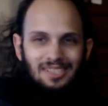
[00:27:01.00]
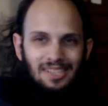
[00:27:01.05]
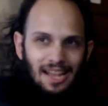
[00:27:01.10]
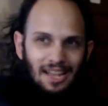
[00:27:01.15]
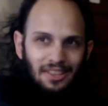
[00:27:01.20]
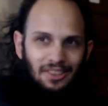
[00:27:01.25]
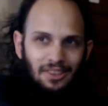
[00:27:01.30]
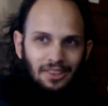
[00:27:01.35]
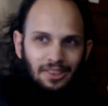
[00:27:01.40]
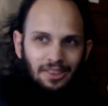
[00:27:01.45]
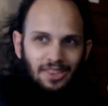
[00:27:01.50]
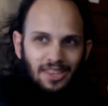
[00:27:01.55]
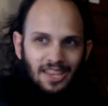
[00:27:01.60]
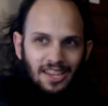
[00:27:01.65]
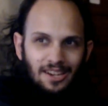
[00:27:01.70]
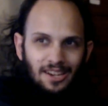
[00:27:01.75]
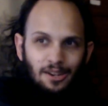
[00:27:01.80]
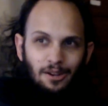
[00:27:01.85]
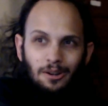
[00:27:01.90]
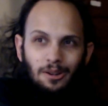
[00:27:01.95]
not
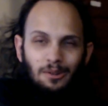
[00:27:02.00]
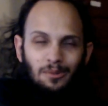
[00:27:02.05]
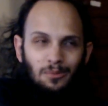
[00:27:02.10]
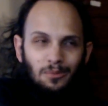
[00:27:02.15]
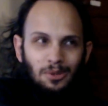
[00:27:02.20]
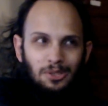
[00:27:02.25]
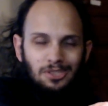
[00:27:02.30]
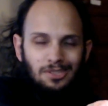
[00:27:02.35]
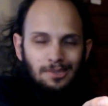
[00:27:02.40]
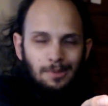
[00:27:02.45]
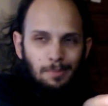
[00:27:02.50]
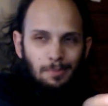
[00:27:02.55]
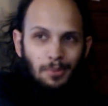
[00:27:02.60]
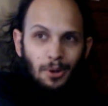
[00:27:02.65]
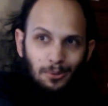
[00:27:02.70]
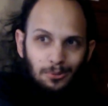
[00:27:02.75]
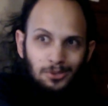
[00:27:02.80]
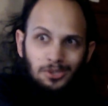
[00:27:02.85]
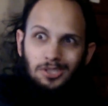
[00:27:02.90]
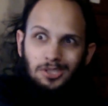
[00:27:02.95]
there, and what's
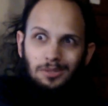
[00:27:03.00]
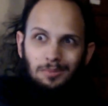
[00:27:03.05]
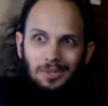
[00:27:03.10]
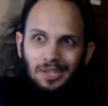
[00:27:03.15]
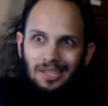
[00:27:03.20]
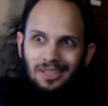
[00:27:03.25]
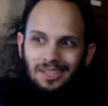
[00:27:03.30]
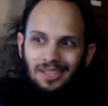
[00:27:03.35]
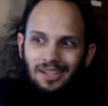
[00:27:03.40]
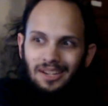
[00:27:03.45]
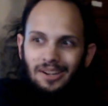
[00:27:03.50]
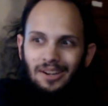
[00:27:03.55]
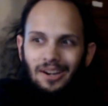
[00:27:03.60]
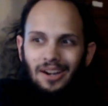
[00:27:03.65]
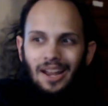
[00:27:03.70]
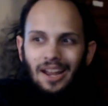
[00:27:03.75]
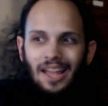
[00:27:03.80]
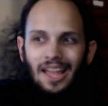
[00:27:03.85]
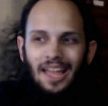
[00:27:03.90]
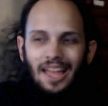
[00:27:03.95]
supposed to be
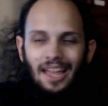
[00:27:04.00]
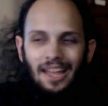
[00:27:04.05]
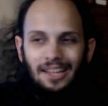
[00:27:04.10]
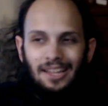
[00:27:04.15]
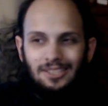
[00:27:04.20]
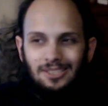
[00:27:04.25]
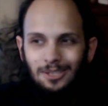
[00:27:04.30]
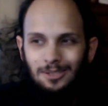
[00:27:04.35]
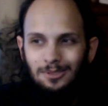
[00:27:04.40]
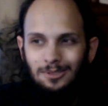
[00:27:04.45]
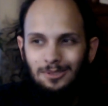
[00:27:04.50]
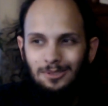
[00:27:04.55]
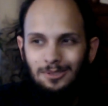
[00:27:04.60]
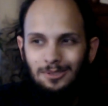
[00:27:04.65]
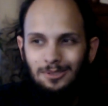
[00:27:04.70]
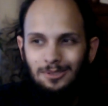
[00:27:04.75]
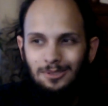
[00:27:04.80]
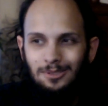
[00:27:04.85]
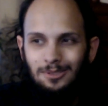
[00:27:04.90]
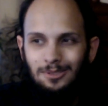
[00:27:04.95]
there. And so you just
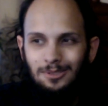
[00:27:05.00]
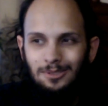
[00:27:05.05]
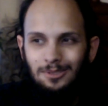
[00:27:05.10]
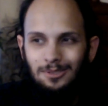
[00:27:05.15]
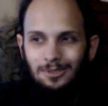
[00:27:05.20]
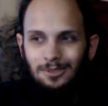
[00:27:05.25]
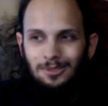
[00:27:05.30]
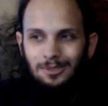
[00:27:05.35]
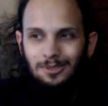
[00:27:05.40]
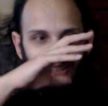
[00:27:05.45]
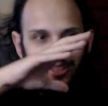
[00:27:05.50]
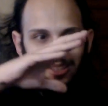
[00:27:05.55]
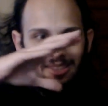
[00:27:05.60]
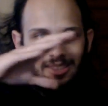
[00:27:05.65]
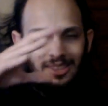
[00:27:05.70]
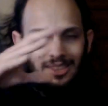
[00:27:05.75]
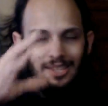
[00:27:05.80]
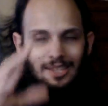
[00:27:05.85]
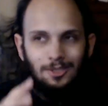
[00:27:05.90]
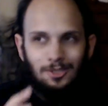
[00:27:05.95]
get this sense that
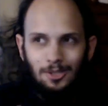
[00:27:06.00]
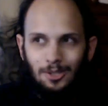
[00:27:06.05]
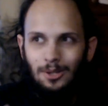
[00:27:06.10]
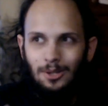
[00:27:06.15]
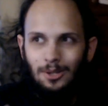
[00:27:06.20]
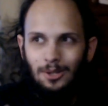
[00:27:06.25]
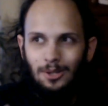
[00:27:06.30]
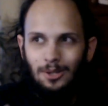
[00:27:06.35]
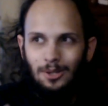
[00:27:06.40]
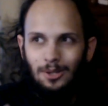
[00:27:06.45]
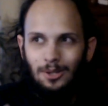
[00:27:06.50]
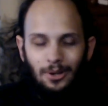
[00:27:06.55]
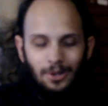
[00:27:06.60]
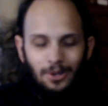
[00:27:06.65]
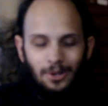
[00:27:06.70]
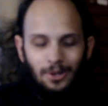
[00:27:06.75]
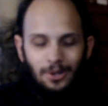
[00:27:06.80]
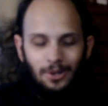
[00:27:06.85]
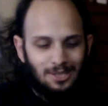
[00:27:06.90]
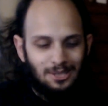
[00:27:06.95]
like things are going
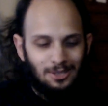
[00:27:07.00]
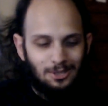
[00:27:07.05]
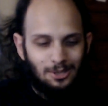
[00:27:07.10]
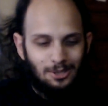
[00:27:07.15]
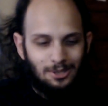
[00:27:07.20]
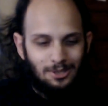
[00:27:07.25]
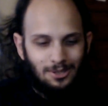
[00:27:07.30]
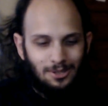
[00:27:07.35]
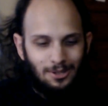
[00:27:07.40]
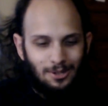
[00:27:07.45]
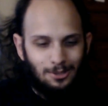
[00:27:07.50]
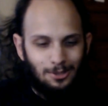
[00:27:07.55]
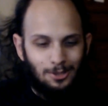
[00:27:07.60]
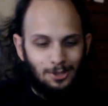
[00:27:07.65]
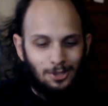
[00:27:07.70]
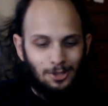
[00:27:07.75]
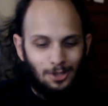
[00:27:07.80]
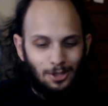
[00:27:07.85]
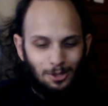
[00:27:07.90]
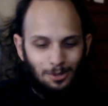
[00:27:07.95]
wrong, things are
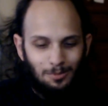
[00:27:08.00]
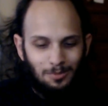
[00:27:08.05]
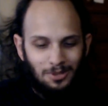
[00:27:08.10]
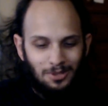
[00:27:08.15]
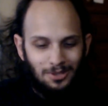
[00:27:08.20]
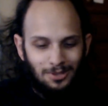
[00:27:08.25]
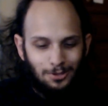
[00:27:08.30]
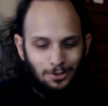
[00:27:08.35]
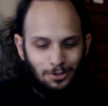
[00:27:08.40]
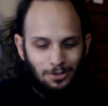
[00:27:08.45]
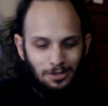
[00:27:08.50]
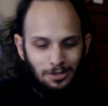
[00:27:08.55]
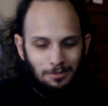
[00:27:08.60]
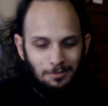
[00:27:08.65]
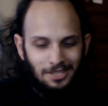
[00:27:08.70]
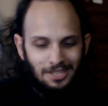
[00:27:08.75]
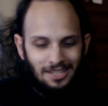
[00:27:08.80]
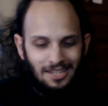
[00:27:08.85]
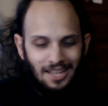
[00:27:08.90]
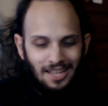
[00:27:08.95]
disturbed in the
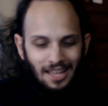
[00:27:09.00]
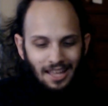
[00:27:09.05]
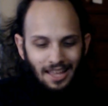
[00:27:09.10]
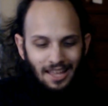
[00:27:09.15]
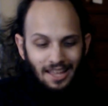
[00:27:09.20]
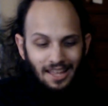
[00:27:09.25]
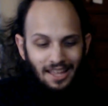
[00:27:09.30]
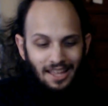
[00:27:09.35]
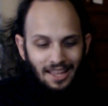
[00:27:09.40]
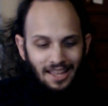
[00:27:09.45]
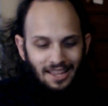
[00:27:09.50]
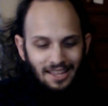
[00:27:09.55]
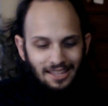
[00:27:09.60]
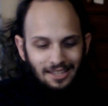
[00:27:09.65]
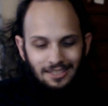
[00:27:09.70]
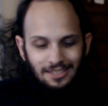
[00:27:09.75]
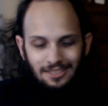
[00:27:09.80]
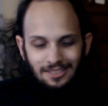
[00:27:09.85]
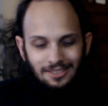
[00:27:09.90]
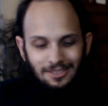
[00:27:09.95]
dreaming,
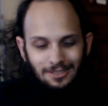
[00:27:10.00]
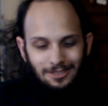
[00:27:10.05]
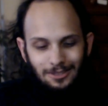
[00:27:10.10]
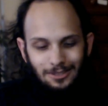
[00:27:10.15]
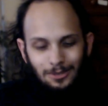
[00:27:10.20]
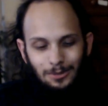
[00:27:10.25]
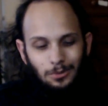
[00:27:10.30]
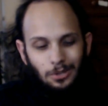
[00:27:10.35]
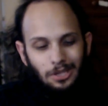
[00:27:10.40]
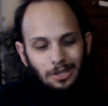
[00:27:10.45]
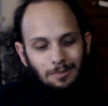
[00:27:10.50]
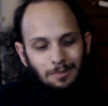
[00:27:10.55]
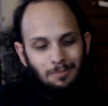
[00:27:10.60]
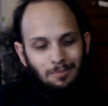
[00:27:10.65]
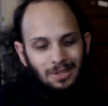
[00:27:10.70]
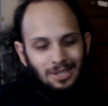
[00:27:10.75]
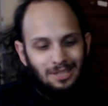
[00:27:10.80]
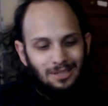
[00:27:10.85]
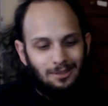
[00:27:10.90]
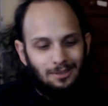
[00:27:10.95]
and you
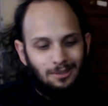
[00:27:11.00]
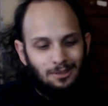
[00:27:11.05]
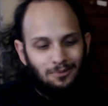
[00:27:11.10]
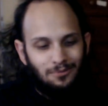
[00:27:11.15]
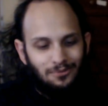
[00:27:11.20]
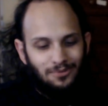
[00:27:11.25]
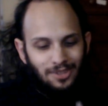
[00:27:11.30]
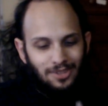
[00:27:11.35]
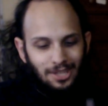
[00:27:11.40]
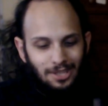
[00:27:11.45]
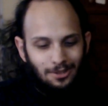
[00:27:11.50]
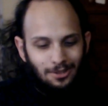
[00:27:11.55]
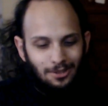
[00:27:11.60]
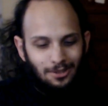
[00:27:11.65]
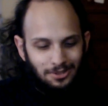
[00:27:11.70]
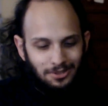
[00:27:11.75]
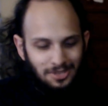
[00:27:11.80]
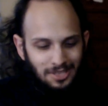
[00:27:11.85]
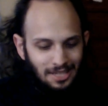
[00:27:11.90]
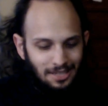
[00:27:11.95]
immediately
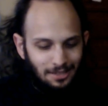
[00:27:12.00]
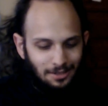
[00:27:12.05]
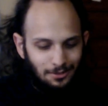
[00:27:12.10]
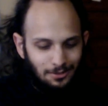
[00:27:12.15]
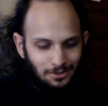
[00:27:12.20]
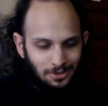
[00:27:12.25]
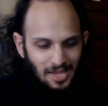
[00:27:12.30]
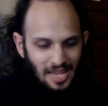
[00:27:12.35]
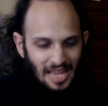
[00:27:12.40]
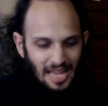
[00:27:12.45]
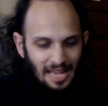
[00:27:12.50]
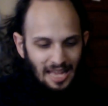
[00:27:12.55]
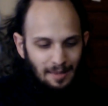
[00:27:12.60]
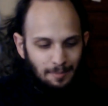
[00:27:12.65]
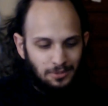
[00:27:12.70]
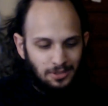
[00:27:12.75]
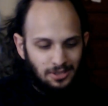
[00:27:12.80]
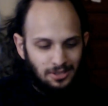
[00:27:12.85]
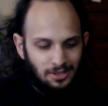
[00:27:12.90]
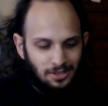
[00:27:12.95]
feel Daniel's
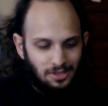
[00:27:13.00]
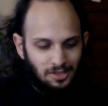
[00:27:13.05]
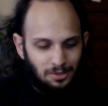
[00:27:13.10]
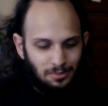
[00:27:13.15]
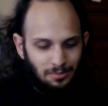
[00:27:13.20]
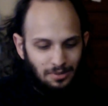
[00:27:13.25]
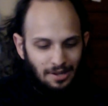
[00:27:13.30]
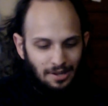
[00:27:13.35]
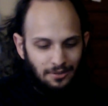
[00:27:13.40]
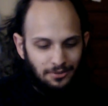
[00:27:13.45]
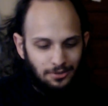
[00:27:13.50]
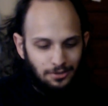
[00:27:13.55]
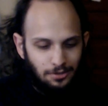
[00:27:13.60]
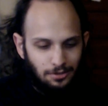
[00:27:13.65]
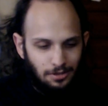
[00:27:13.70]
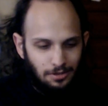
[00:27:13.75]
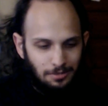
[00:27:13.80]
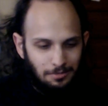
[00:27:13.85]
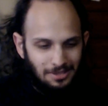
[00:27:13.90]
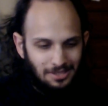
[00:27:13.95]
absence throughout the
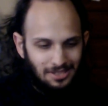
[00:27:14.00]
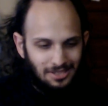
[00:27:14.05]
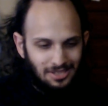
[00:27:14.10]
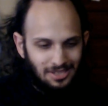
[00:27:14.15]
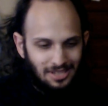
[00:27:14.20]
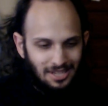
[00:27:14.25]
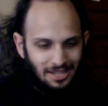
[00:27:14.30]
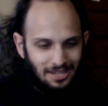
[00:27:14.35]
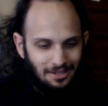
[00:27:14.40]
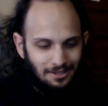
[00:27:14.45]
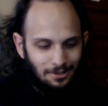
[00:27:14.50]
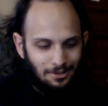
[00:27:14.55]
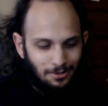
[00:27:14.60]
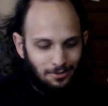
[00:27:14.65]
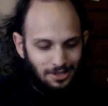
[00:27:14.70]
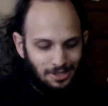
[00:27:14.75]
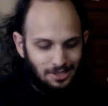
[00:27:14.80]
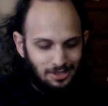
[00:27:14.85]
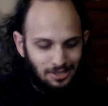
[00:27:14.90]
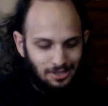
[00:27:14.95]
dreaming. It's kind of
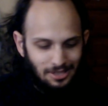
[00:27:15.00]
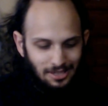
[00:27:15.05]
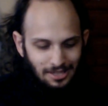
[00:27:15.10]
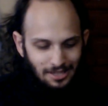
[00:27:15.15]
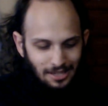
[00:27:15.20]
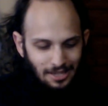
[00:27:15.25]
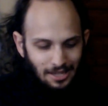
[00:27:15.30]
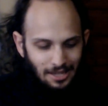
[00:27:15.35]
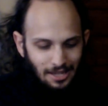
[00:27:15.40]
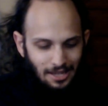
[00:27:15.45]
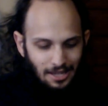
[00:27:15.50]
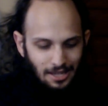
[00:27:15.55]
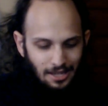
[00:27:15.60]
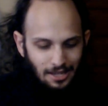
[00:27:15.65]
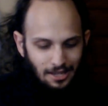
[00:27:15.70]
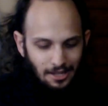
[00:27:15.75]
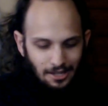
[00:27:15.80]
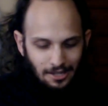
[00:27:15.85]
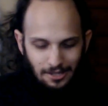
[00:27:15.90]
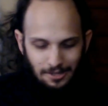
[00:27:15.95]
crazy.
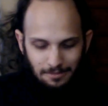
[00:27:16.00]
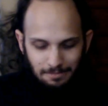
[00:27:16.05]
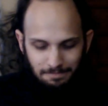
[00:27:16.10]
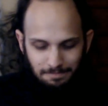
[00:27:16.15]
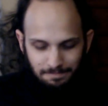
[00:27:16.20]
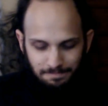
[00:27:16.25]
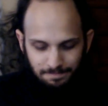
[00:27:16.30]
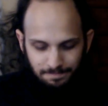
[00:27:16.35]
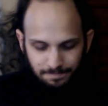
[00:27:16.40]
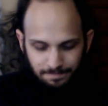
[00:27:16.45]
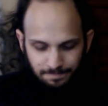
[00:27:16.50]
So